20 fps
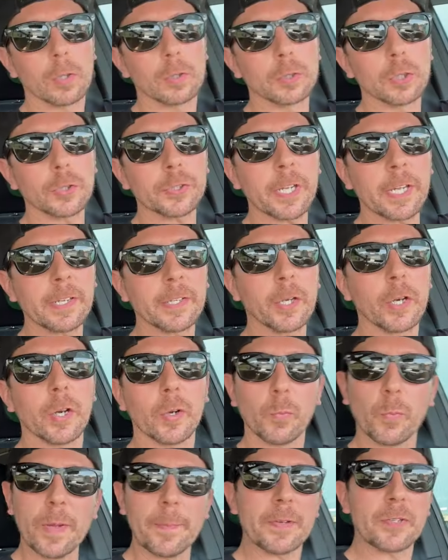Looking
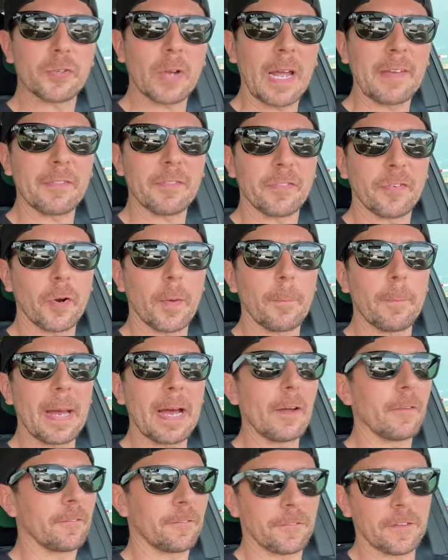good. We've been driving for
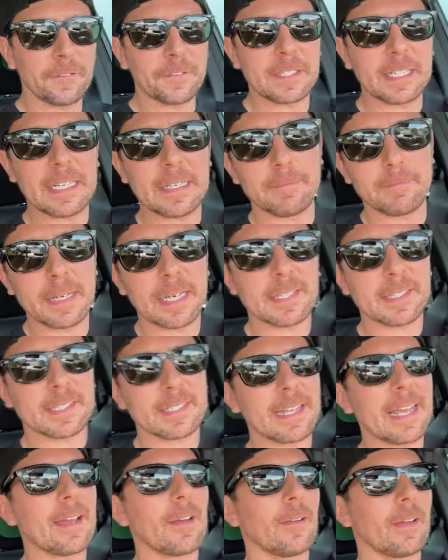about fifteen
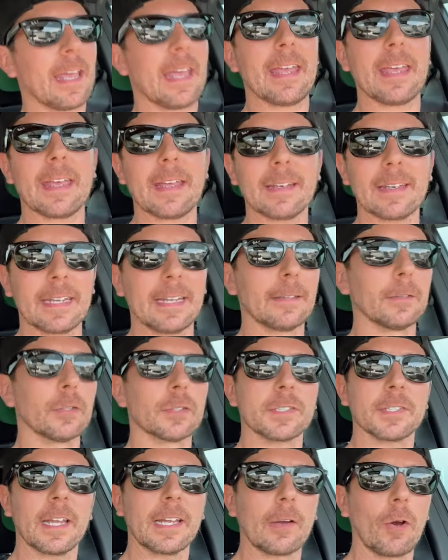minutes now, and it
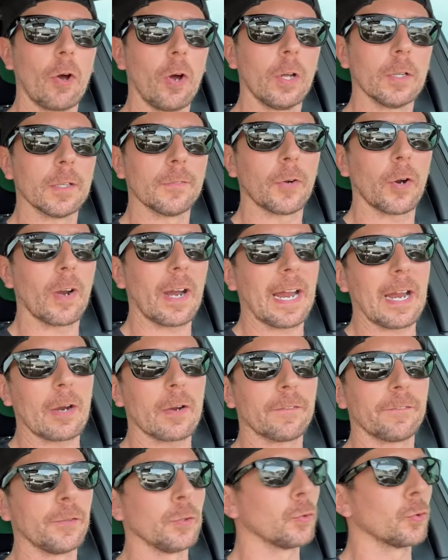looks like all of our
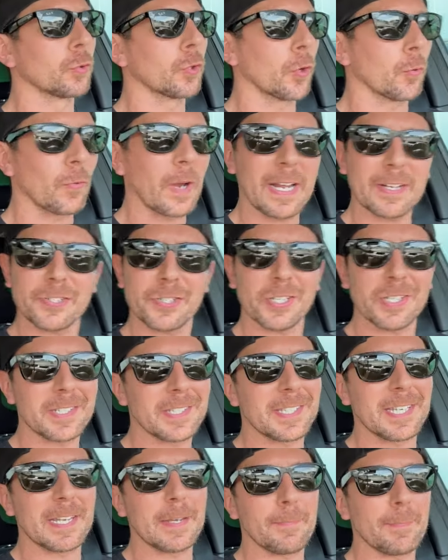air fuel
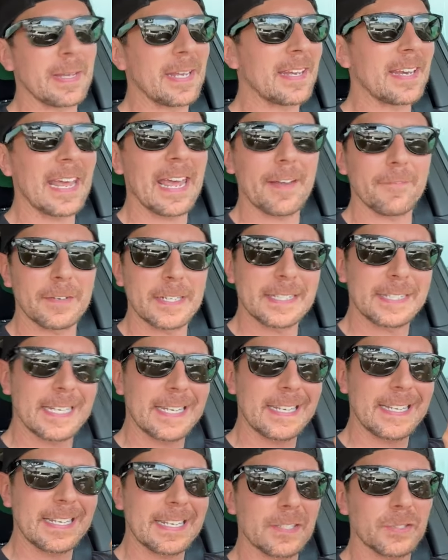correction, tip in,
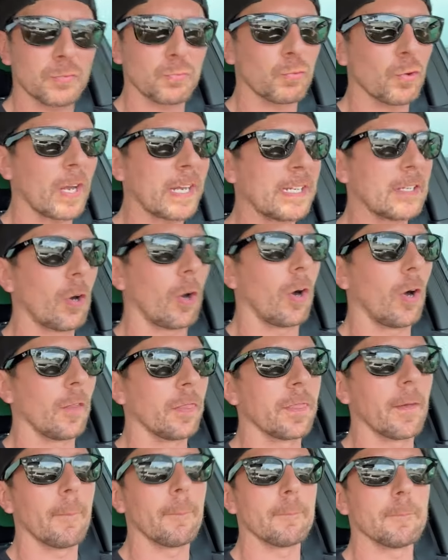everything is right
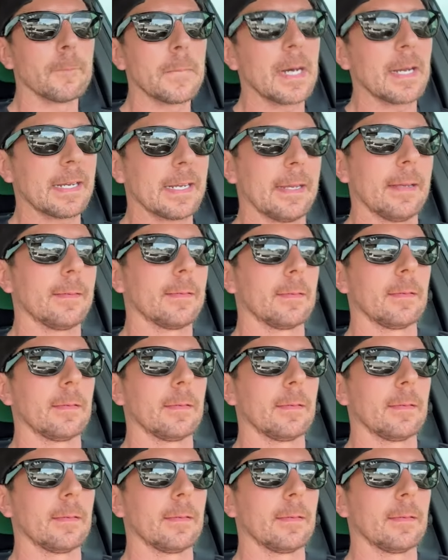on the money.